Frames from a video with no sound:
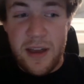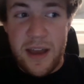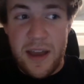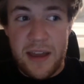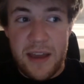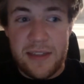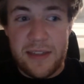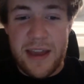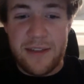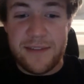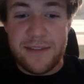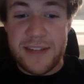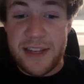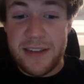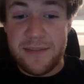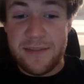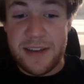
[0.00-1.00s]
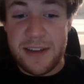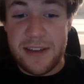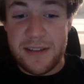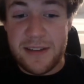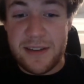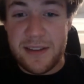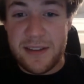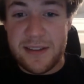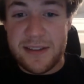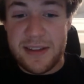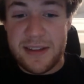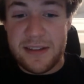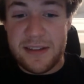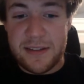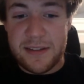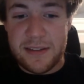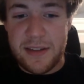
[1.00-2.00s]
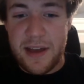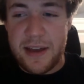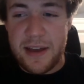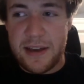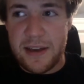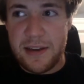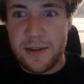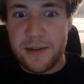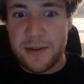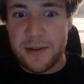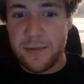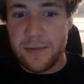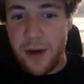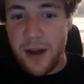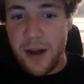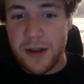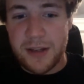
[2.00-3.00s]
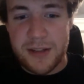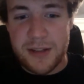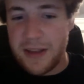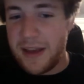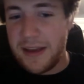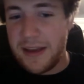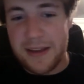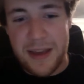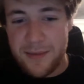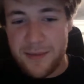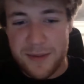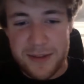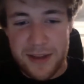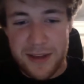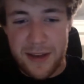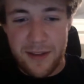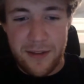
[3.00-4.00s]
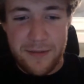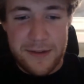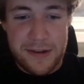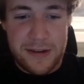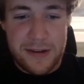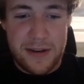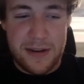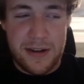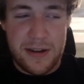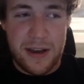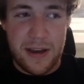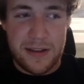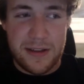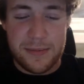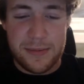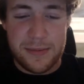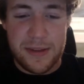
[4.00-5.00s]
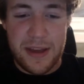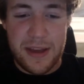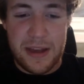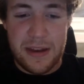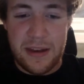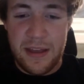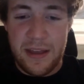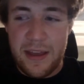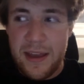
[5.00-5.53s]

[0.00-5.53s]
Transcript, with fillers: and they have TVs in the seats, like, and you can watch like cable television on the plane.